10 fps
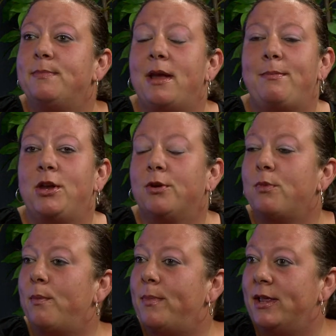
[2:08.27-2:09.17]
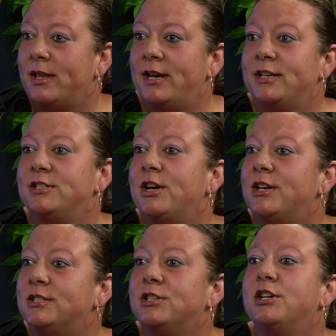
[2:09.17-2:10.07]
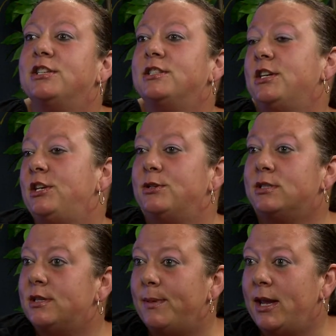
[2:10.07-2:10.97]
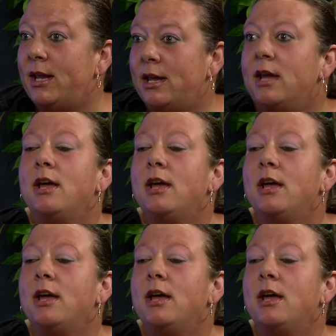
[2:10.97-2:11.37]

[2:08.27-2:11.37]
Maybe your mobility is not as good as it used to be.